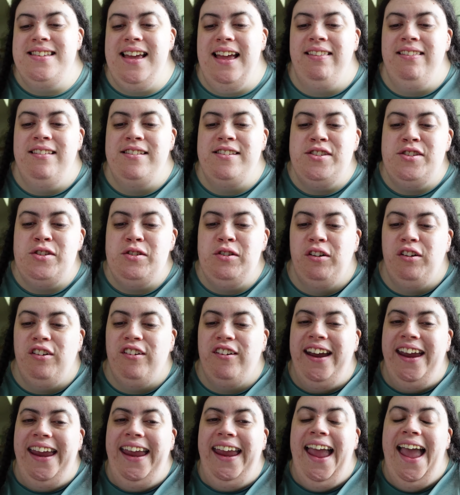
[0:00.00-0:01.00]
and the
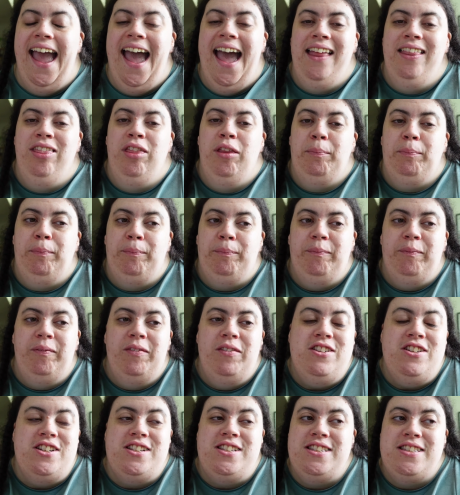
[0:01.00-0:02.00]
story and
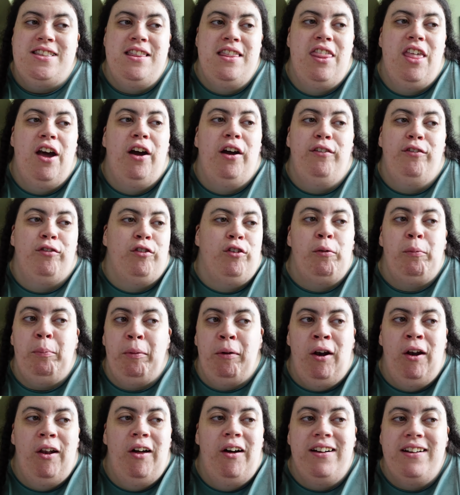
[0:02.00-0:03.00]
the overall
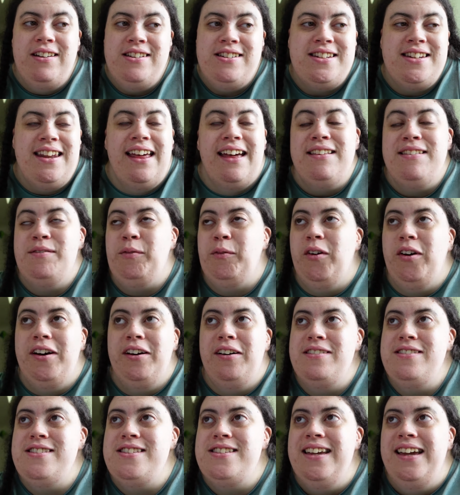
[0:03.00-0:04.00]
plot, that
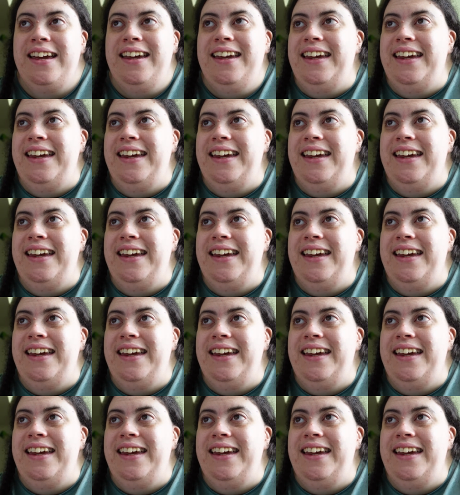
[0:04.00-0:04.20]
what's